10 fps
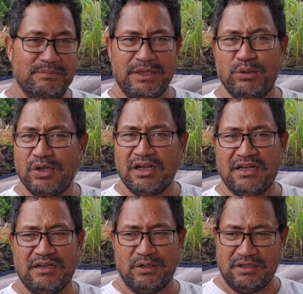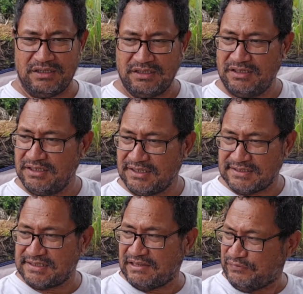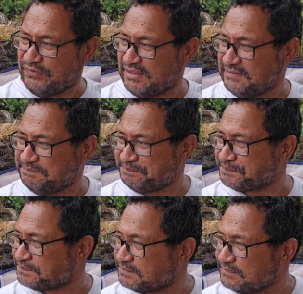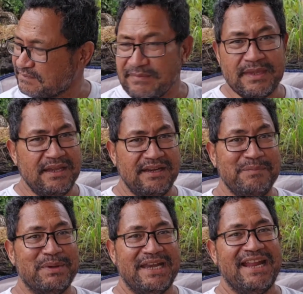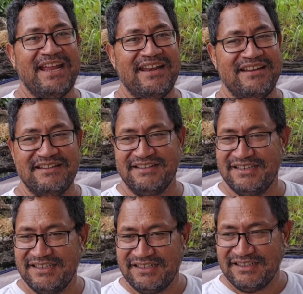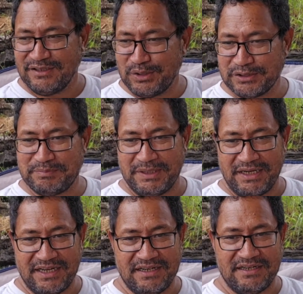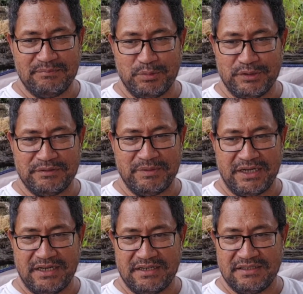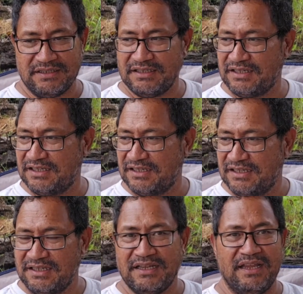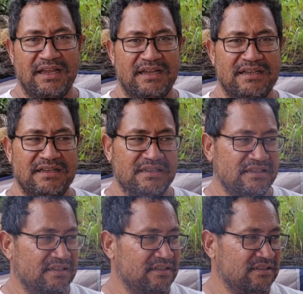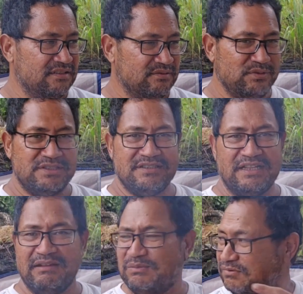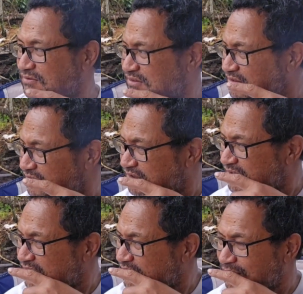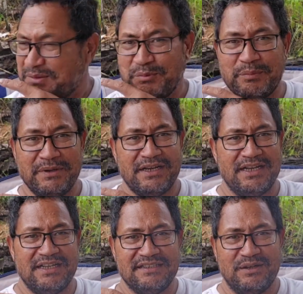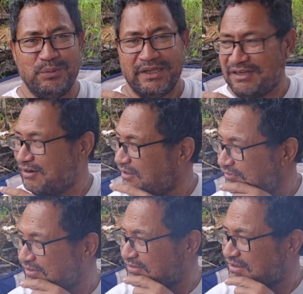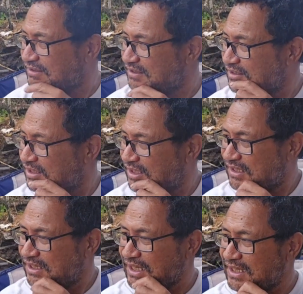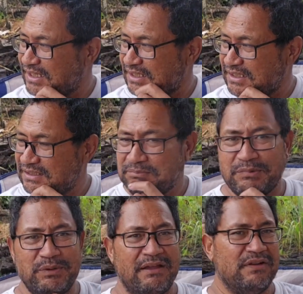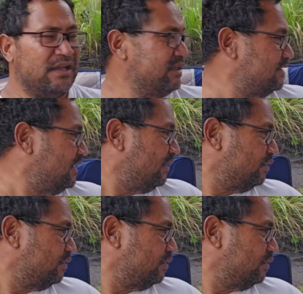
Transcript: tapioca or cassava, eating banana, cooked banana, boiled banana. Yeah, we still have one more banana that we can harvest, but we have a lot of